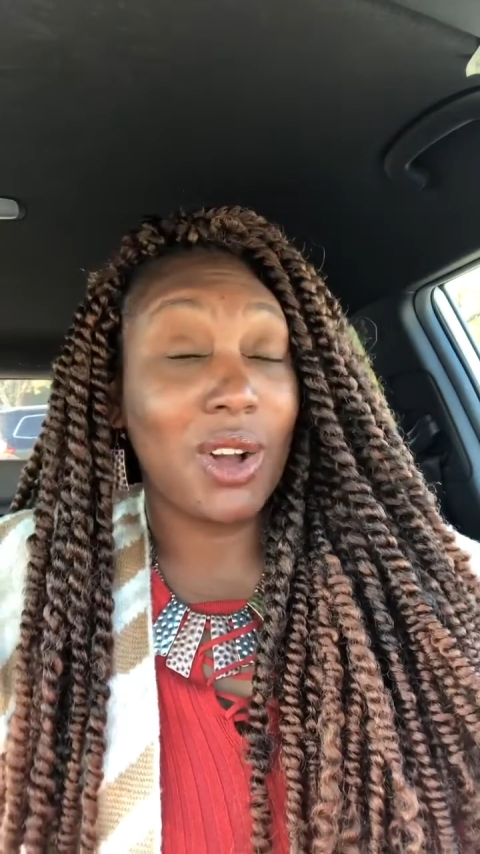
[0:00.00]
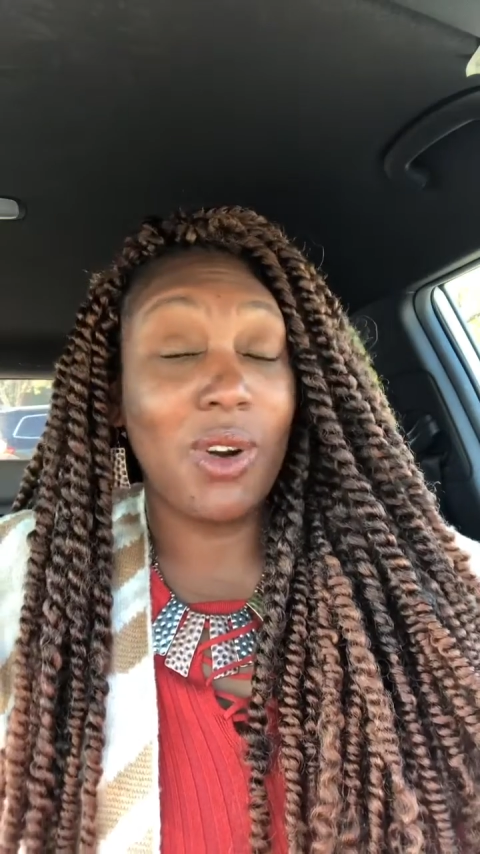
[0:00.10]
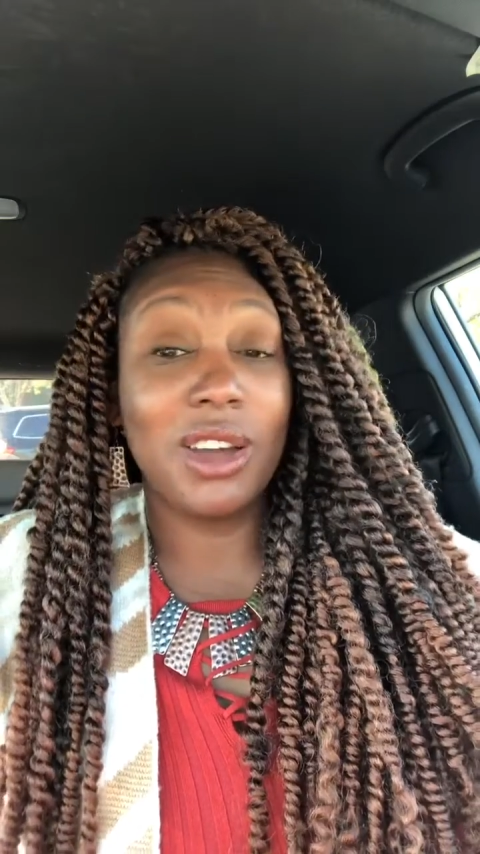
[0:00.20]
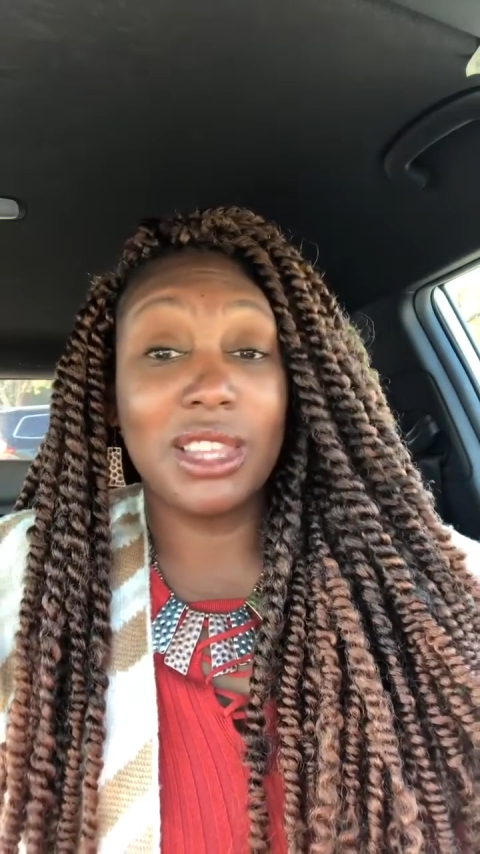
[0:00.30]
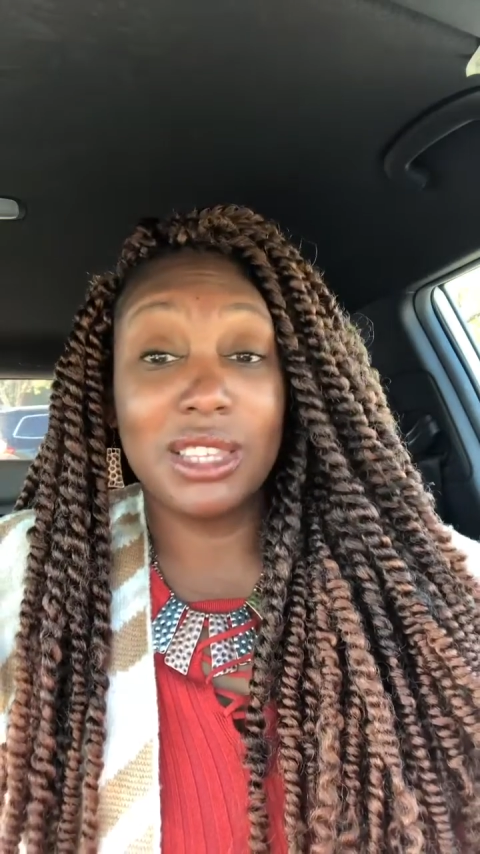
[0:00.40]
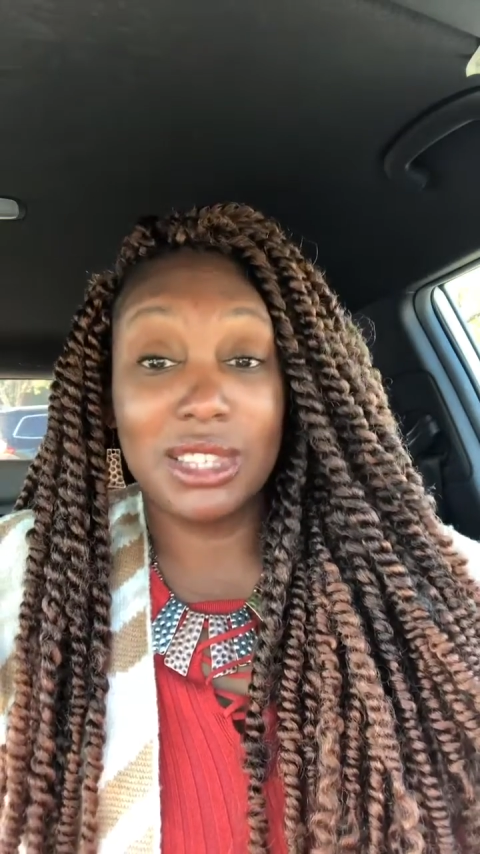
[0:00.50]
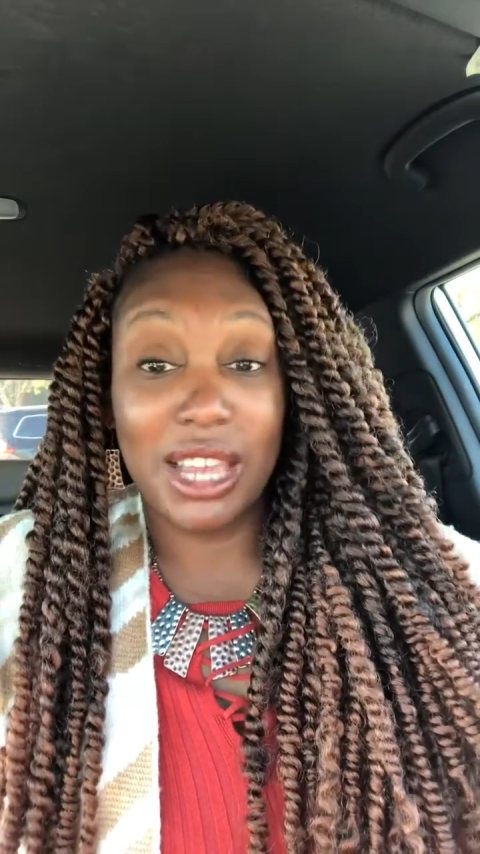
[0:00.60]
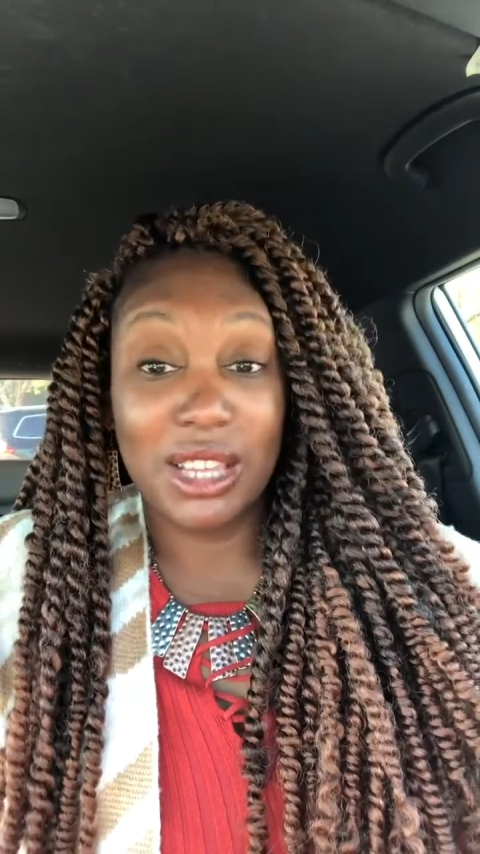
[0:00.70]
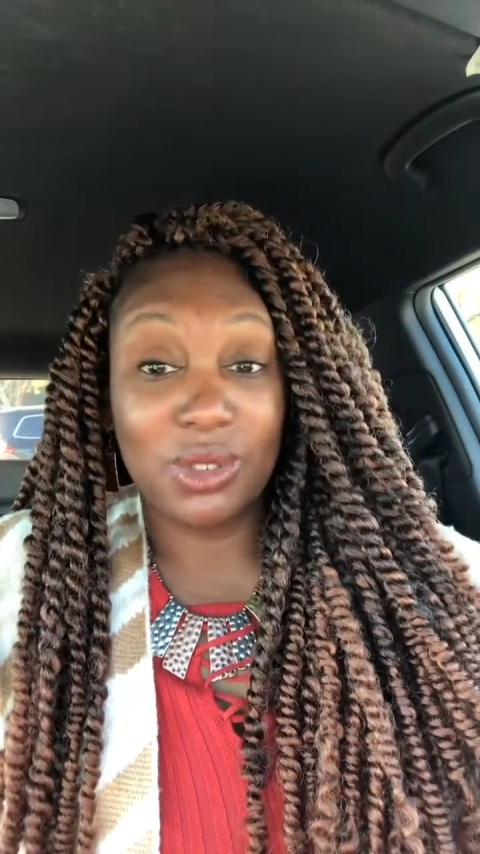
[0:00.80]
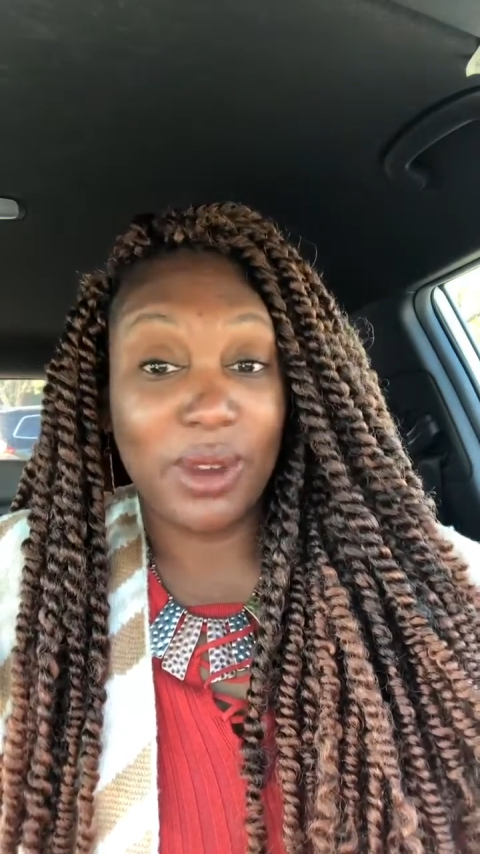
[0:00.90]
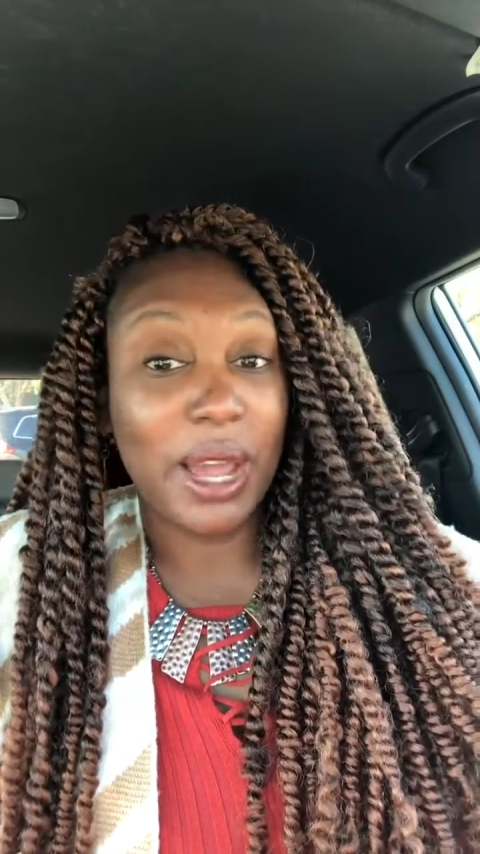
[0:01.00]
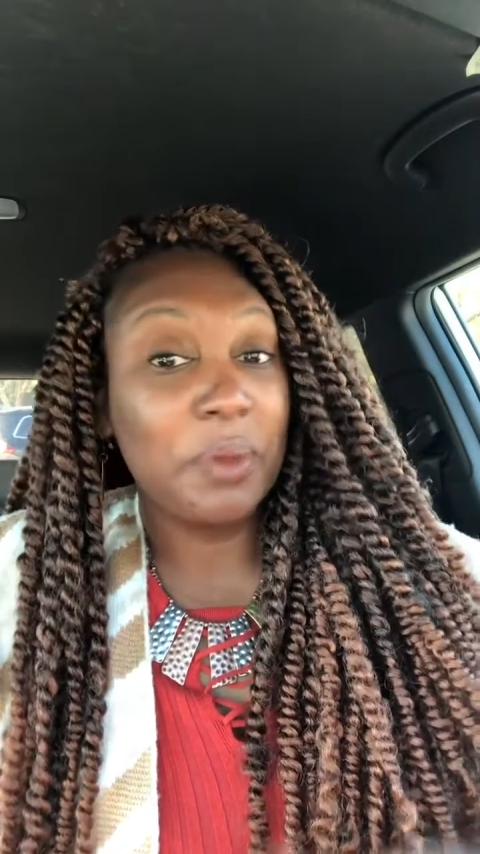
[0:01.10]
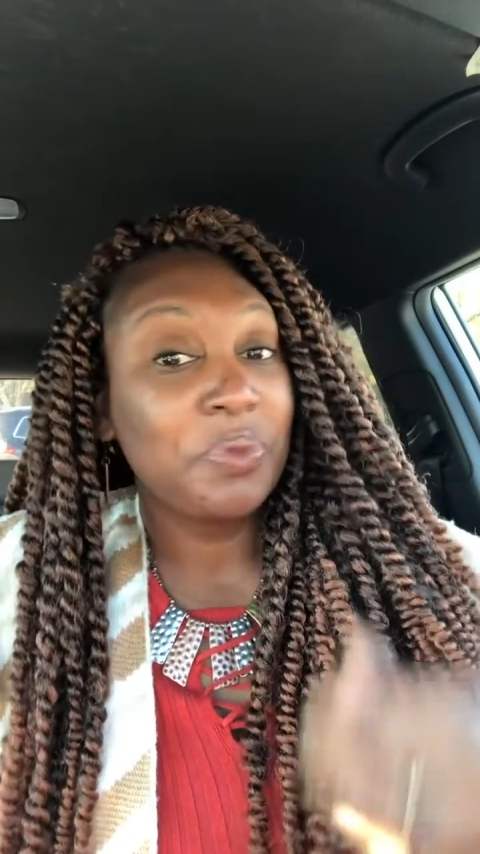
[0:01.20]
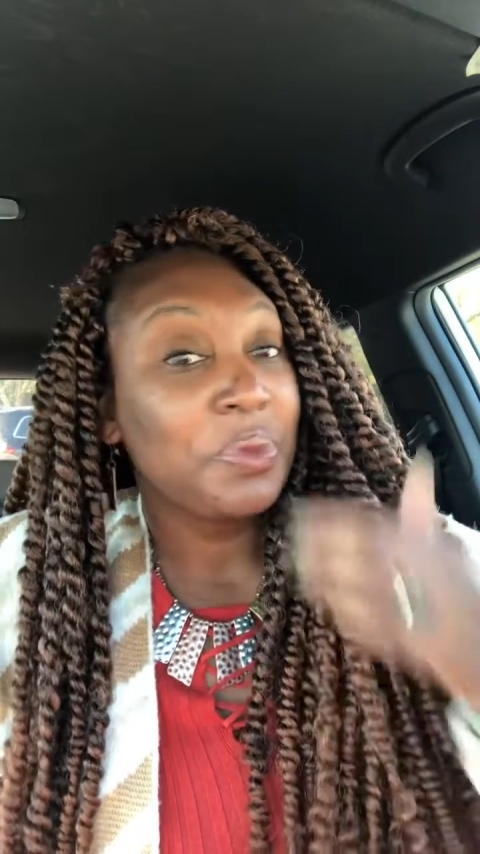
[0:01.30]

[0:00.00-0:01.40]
all these things, right?